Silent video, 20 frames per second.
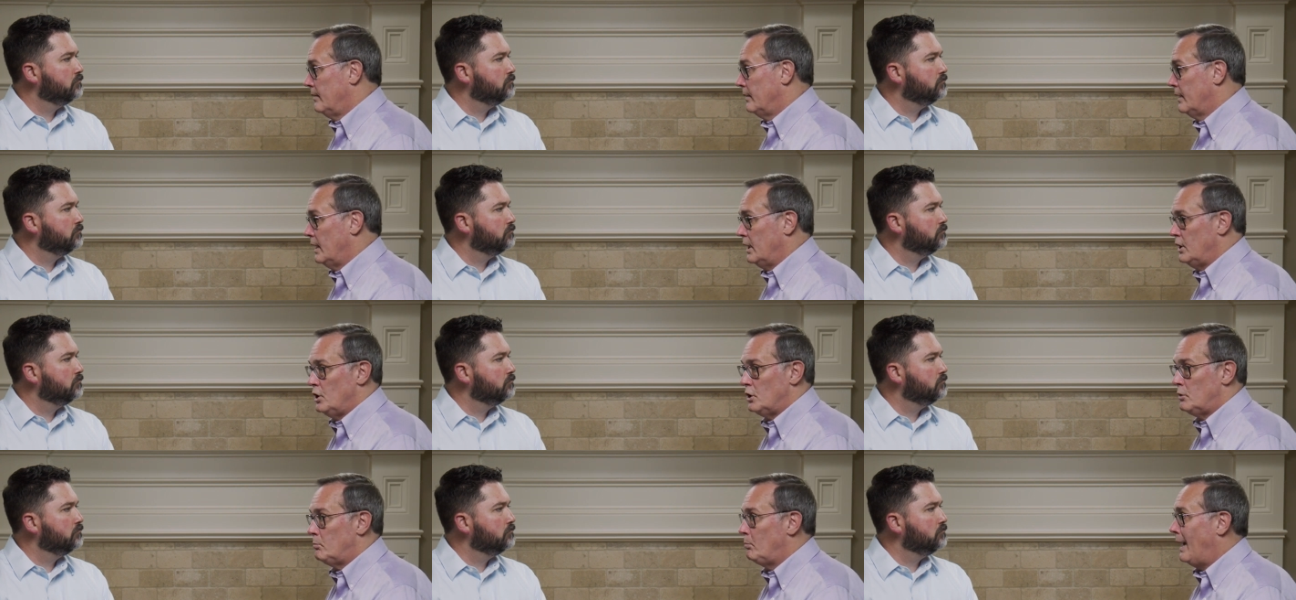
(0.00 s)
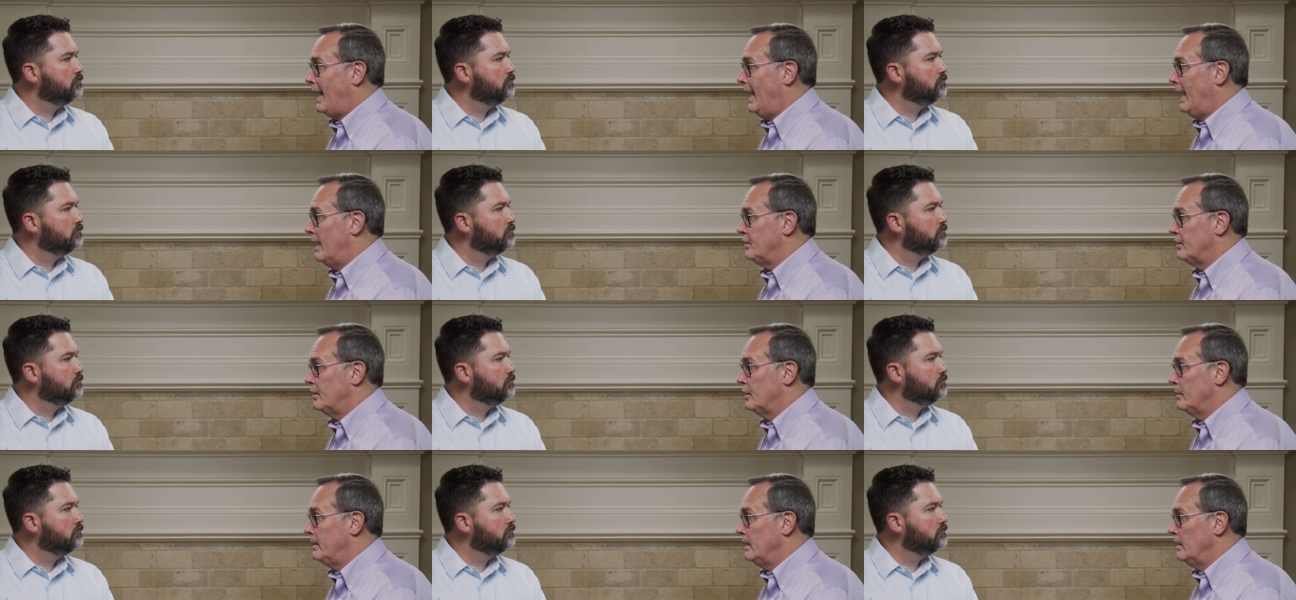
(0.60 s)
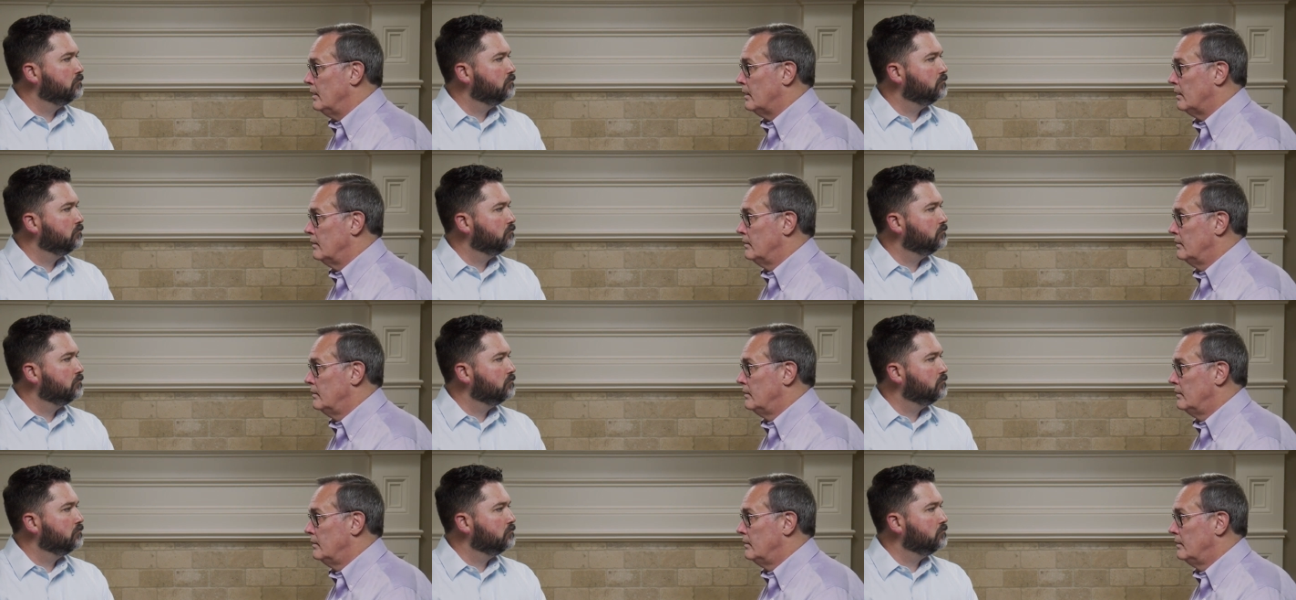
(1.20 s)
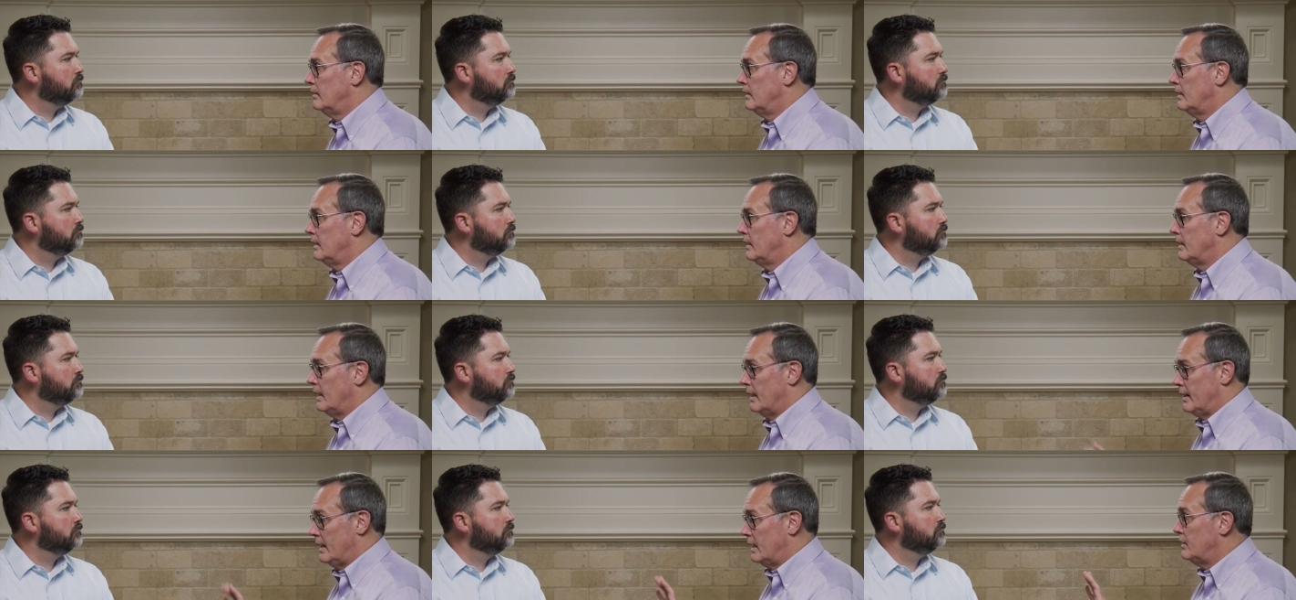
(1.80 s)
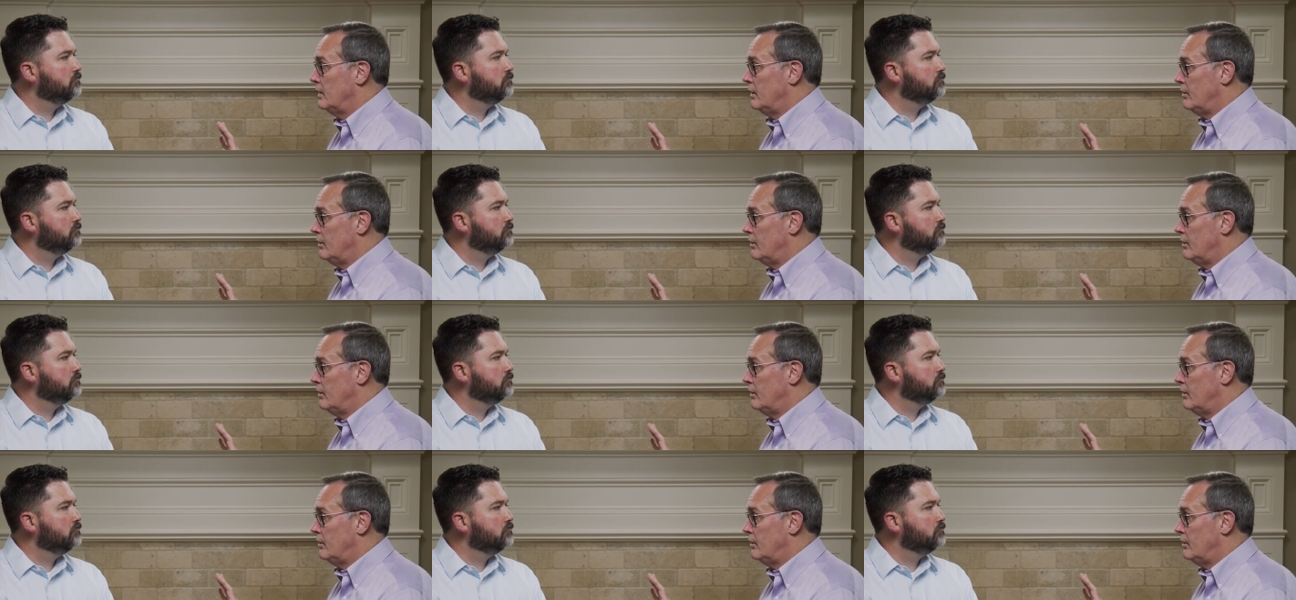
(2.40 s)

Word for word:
Speaker 1: They just passed the bill. Now that's